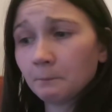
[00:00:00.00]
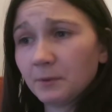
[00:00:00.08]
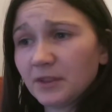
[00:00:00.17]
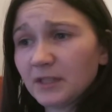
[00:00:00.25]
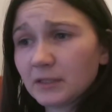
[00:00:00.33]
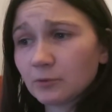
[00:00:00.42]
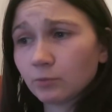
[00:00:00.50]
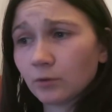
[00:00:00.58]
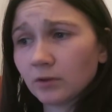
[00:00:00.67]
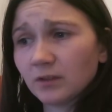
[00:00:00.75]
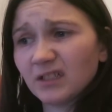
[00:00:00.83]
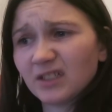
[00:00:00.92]
But this
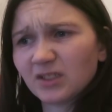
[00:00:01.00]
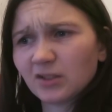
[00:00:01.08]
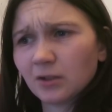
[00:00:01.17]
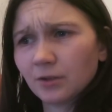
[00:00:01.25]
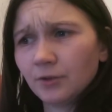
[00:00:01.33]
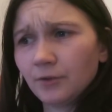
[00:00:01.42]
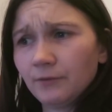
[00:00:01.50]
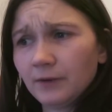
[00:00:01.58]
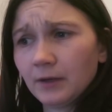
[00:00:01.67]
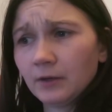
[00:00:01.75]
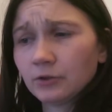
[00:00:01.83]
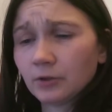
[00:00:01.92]
one is start a new
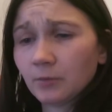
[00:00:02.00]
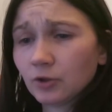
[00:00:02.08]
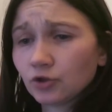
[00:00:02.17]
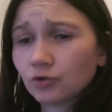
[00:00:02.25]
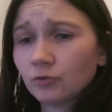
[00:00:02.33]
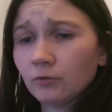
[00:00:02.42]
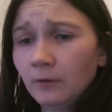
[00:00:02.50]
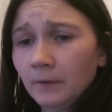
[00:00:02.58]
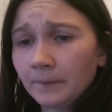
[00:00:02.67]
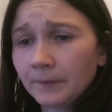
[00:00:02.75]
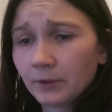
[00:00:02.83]
video, so I'm not sure